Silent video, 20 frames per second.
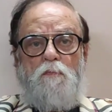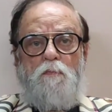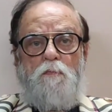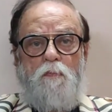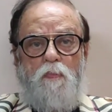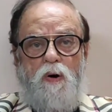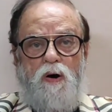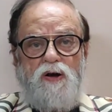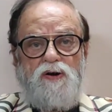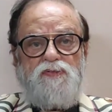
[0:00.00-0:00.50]

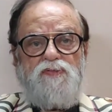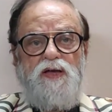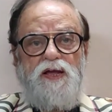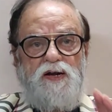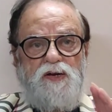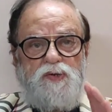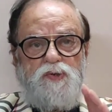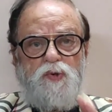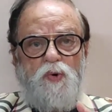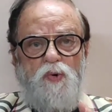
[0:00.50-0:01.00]
more
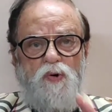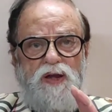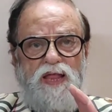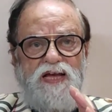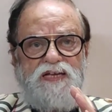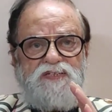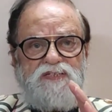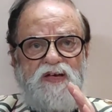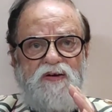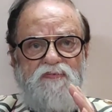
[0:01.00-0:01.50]
than 2
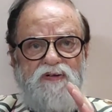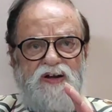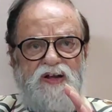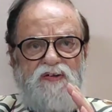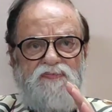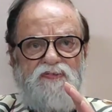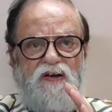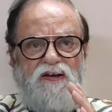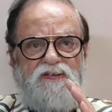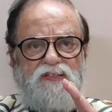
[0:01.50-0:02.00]
lakh
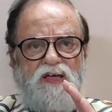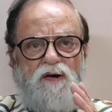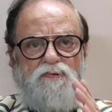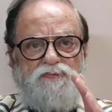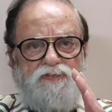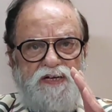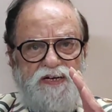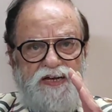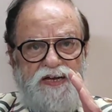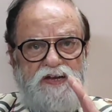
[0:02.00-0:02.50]

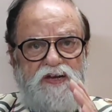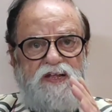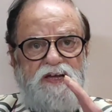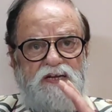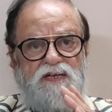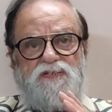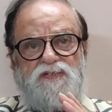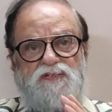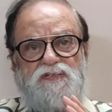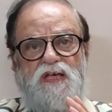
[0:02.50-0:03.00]
75,000
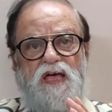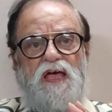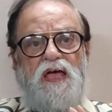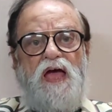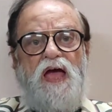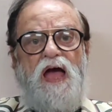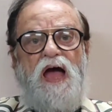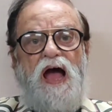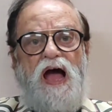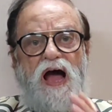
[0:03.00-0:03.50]
Indians
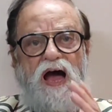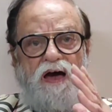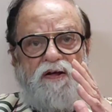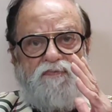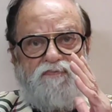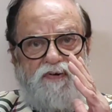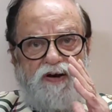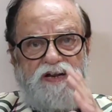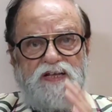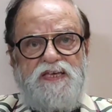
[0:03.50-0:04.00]

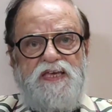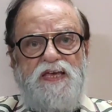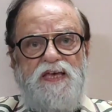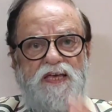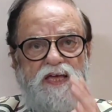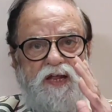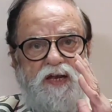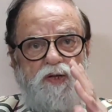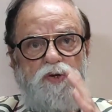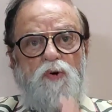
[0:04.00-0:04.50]
are
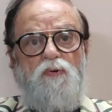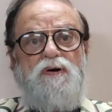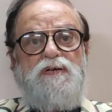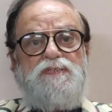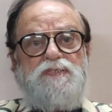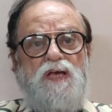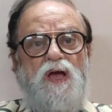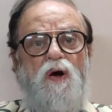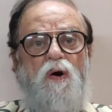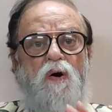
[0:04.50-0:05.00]
working in
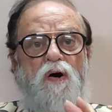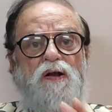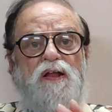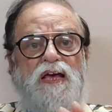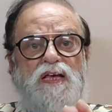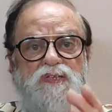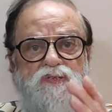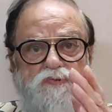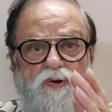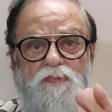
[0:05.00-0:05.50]
USA on
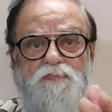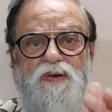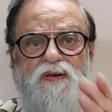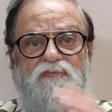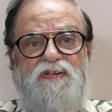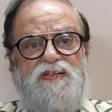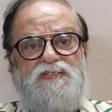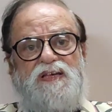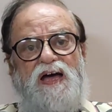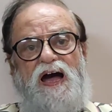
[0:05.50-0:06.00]
H1B
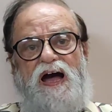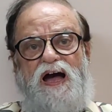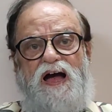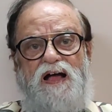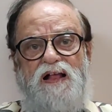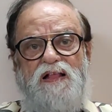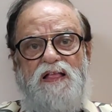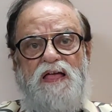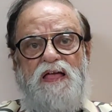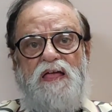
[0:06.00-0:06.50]
visa
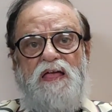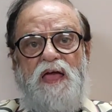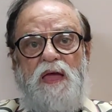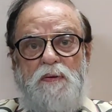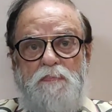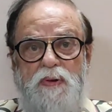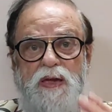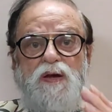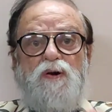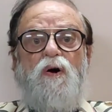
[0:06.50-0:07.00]

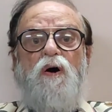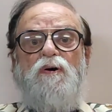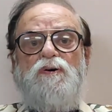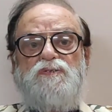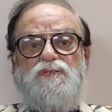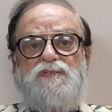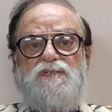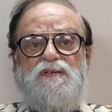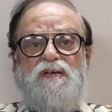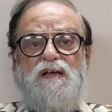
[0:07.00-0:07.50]

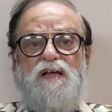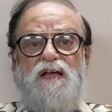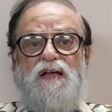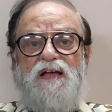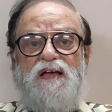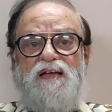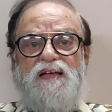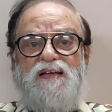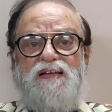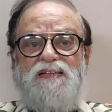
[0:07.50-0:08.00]
because
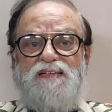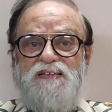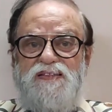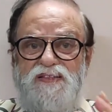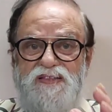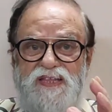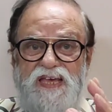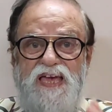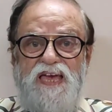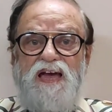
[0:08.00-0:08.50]

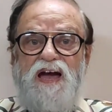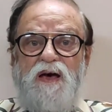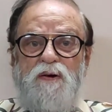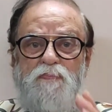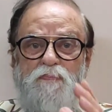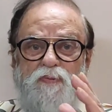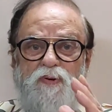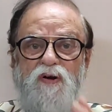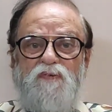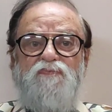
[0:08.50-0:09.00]
they are
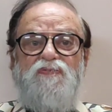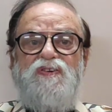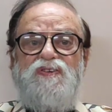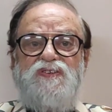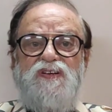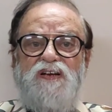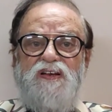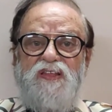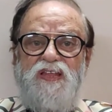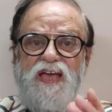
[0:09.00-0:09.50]

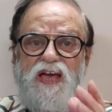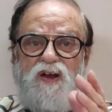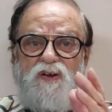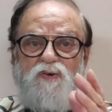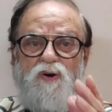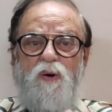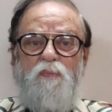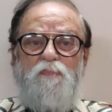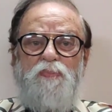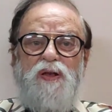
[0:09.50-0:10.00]
proficient, they are
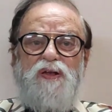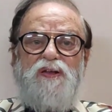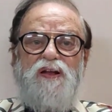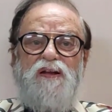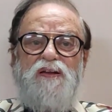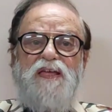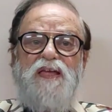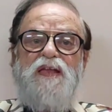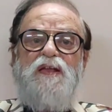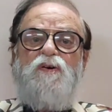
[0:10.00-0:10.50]

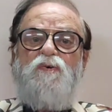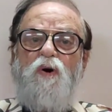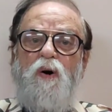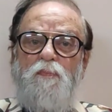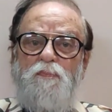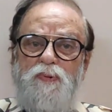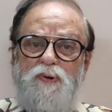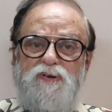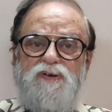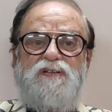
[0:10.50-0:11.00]
competent in
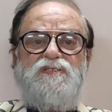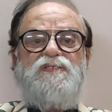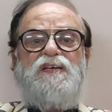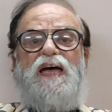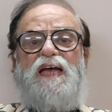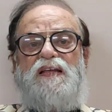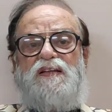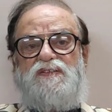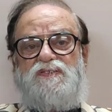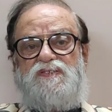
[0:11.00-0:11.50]
computer
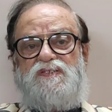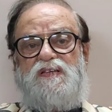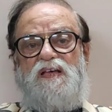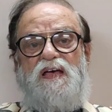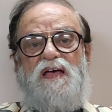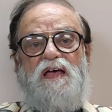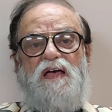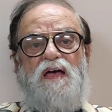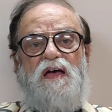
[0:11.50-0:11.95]
science.